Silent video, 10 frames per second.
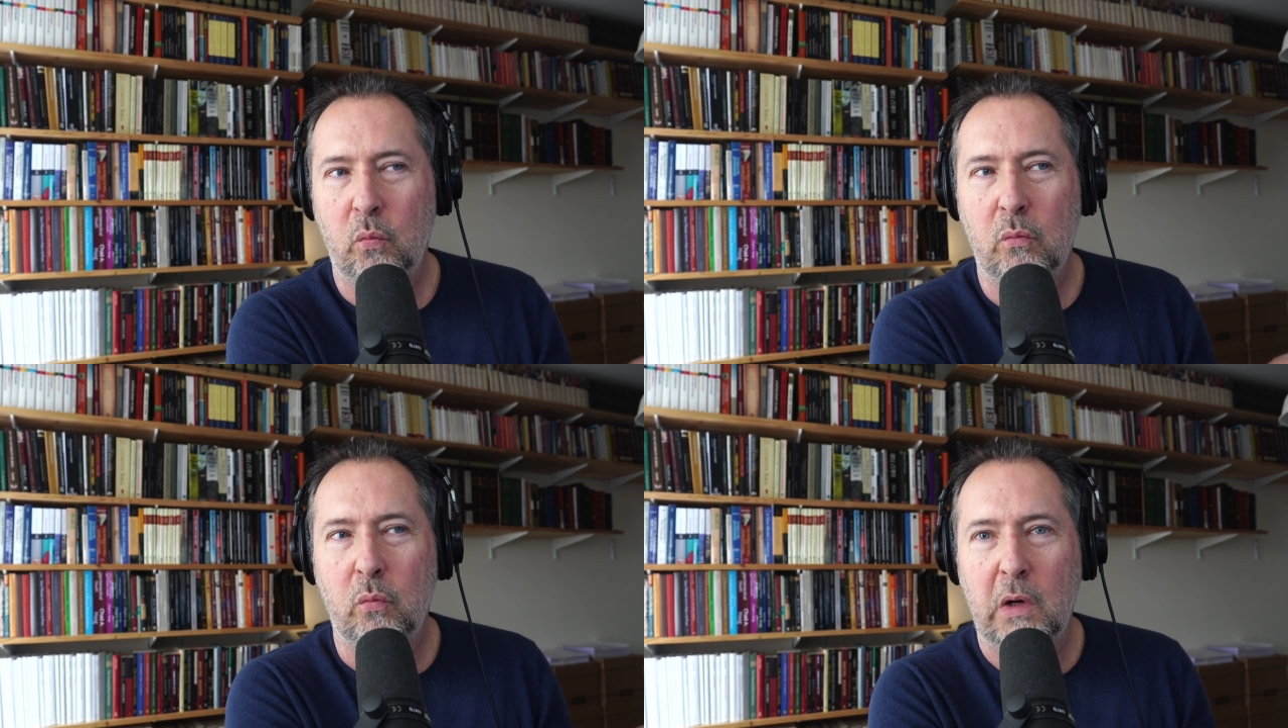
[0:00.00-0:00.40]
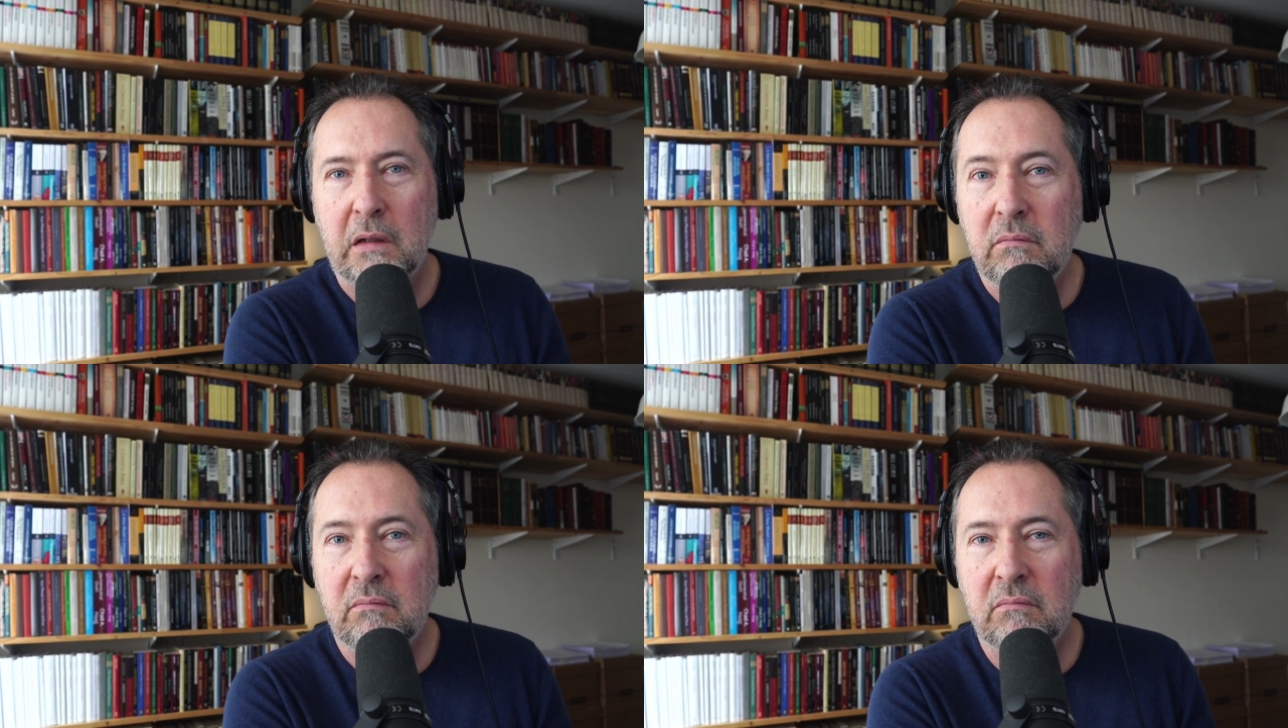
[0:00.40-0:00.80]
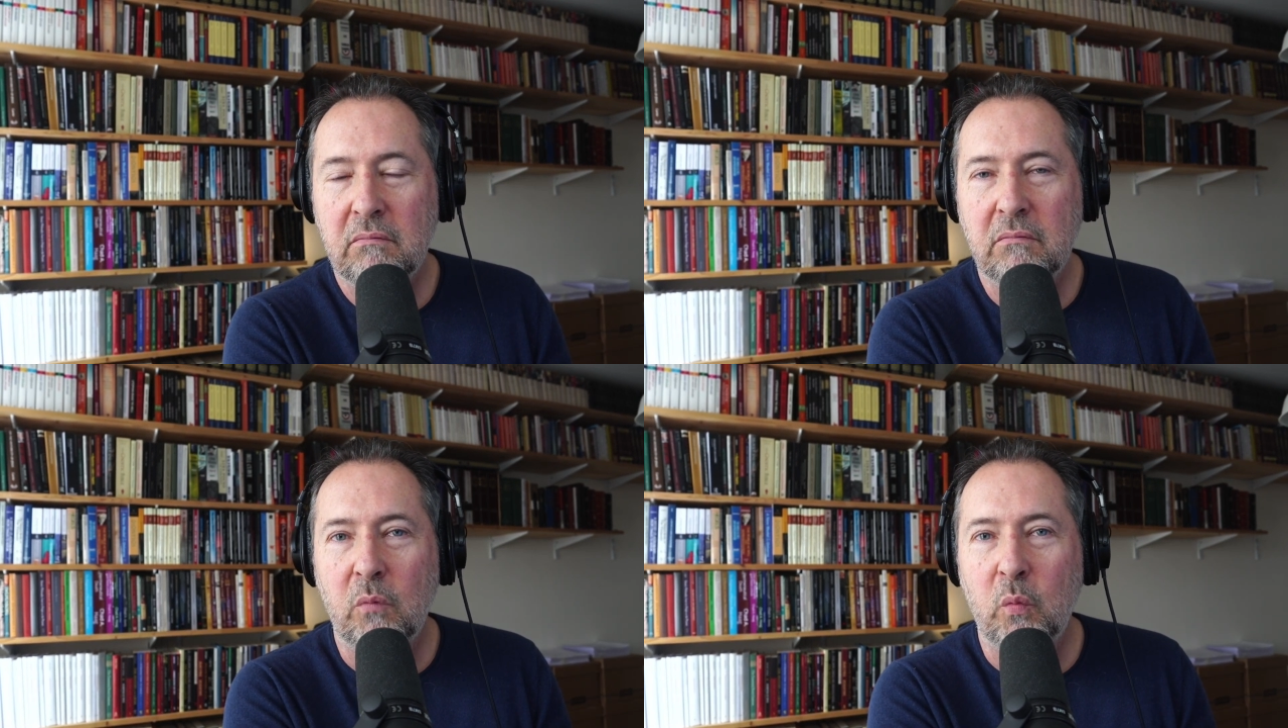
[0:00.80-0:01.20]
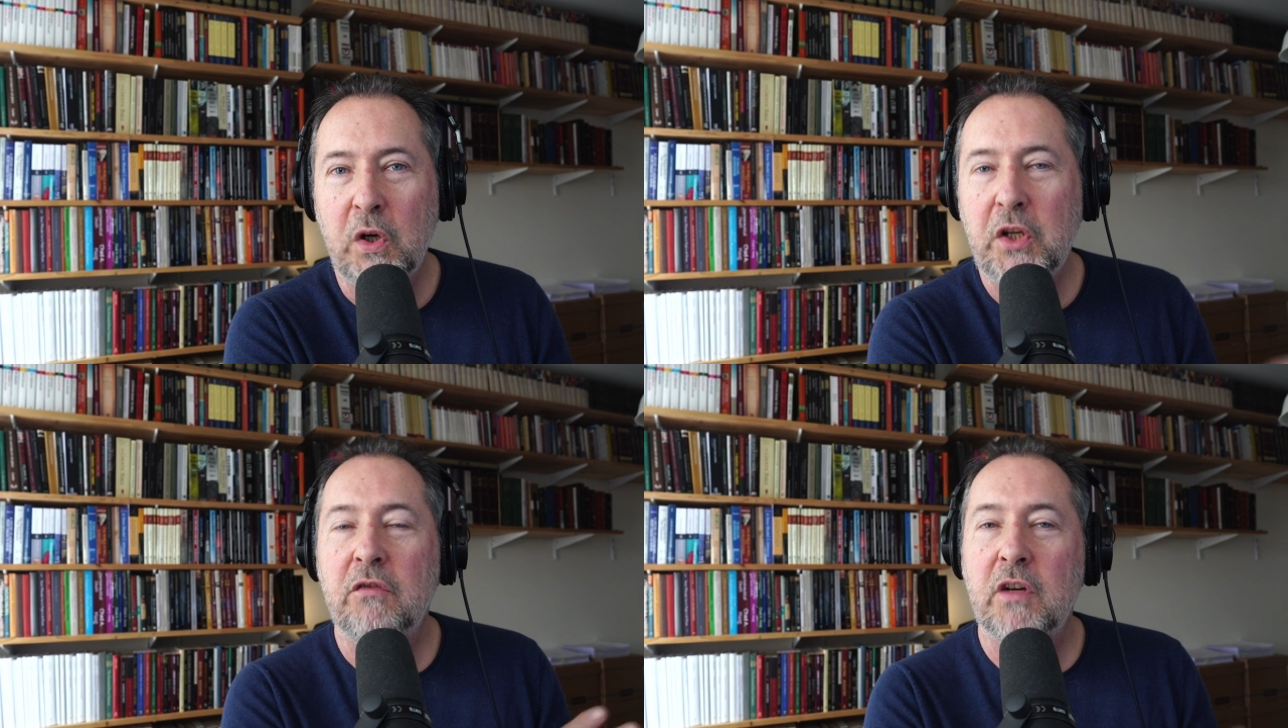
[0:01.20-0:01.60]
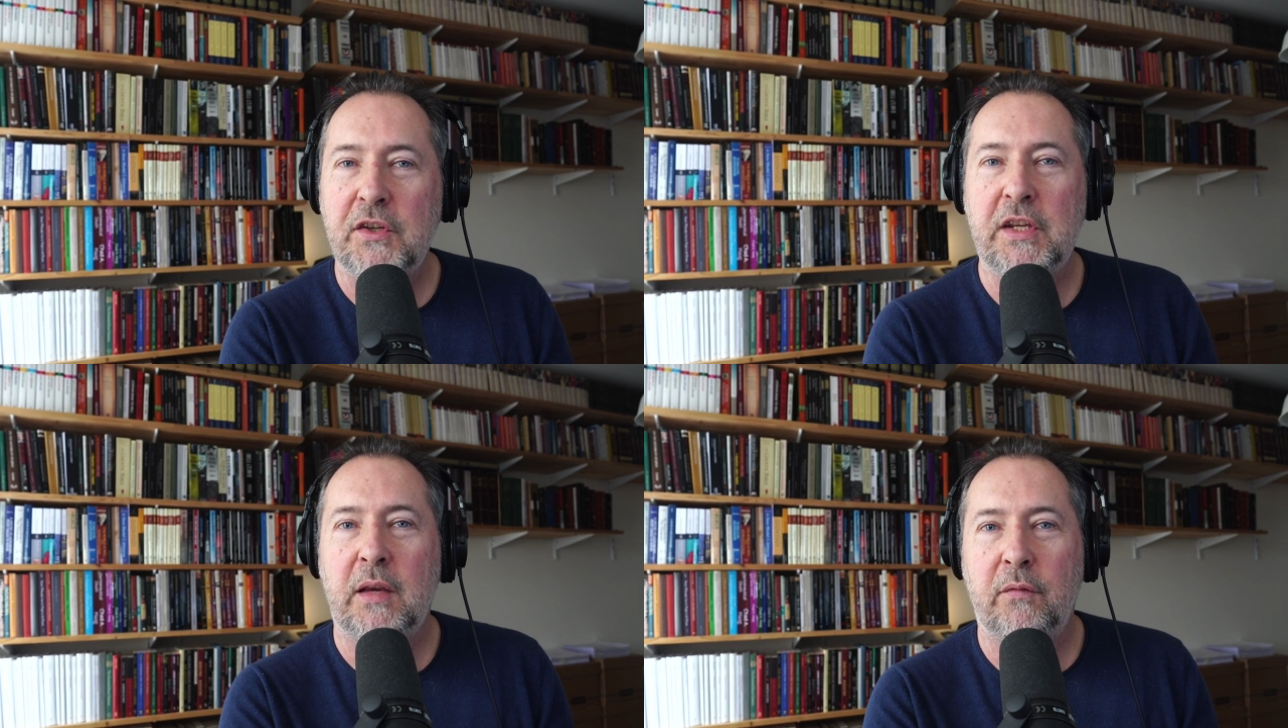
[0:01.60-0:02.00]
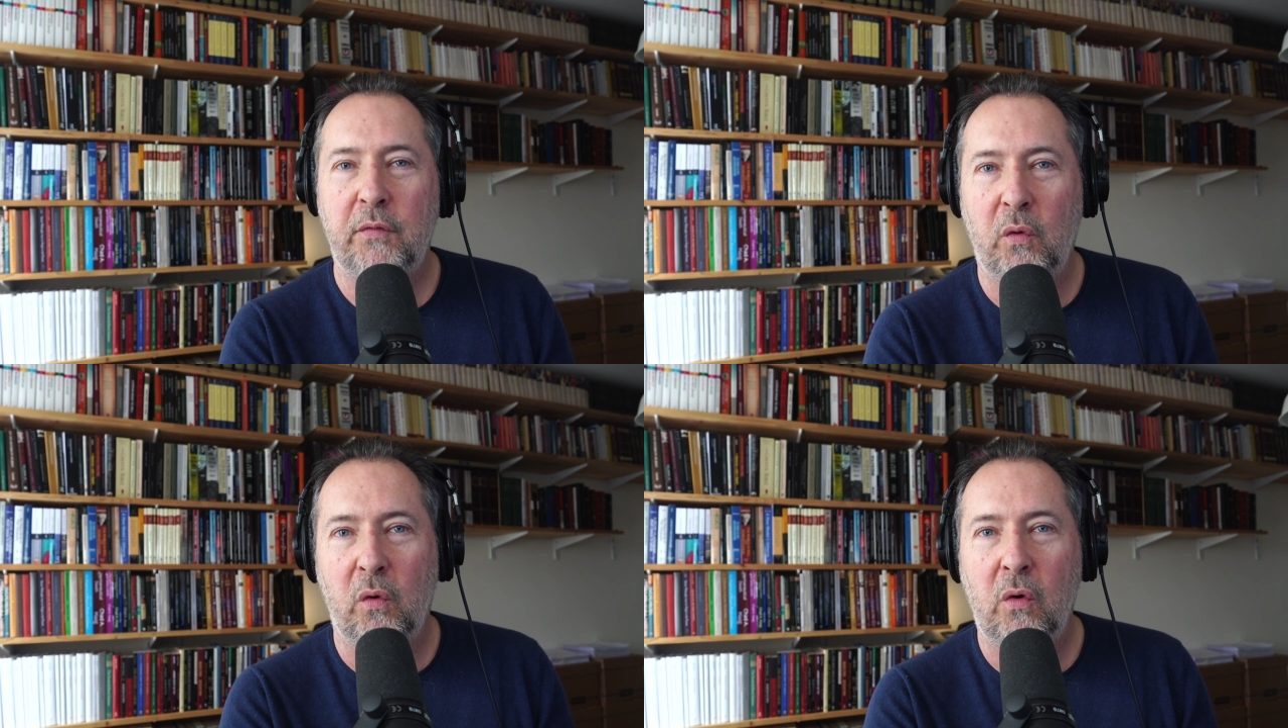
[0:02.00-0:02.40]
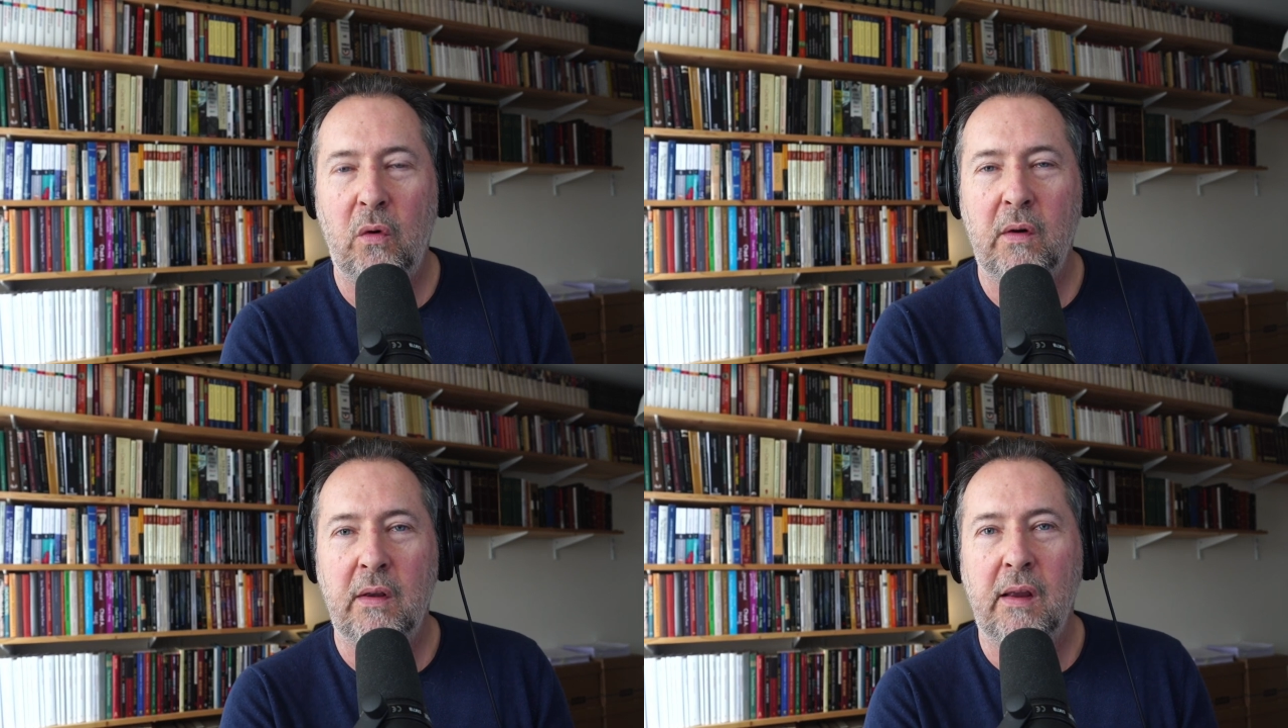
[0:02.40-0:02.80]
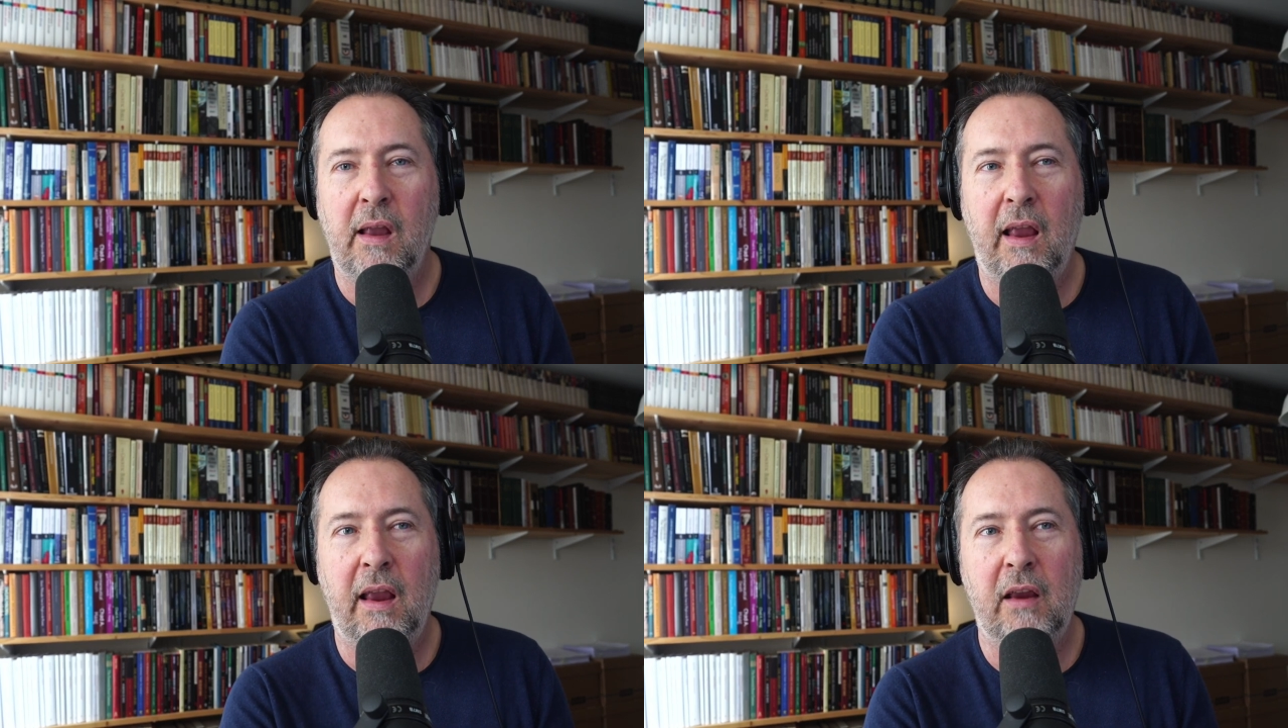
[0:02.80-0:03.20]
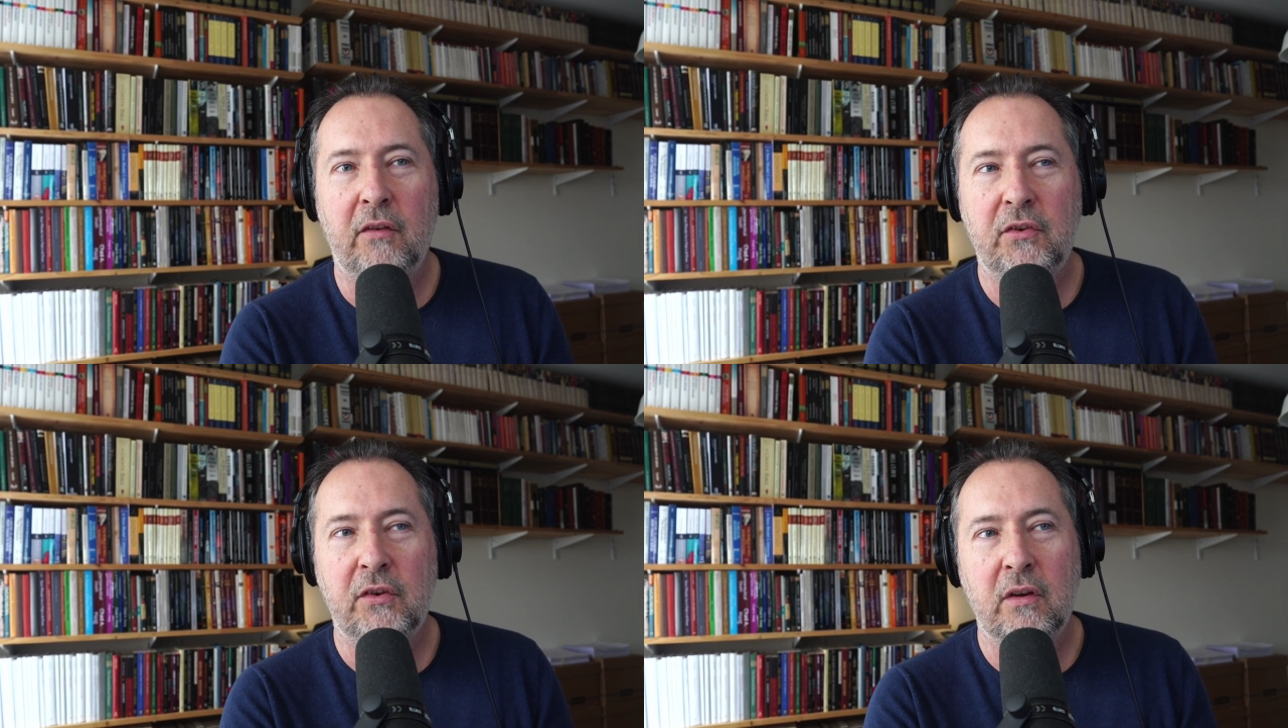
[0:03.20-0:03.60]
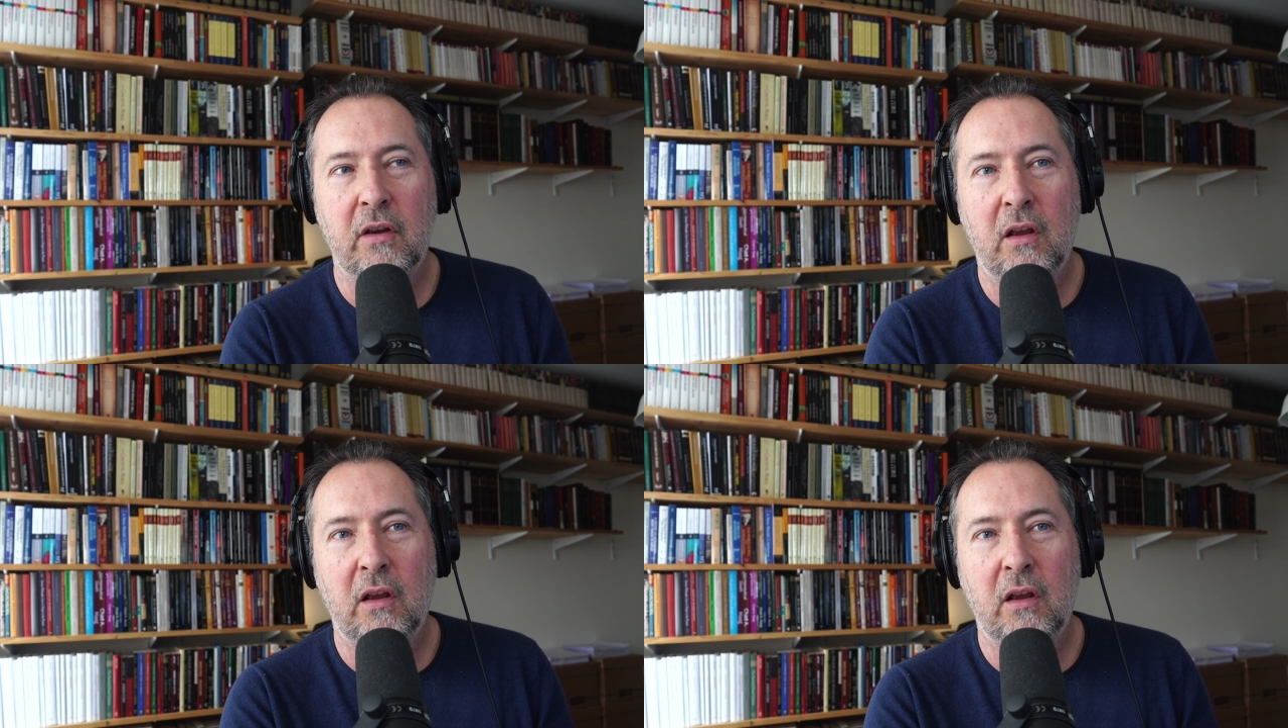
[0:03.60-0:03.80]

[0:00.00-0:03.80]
Well, what you're asking for is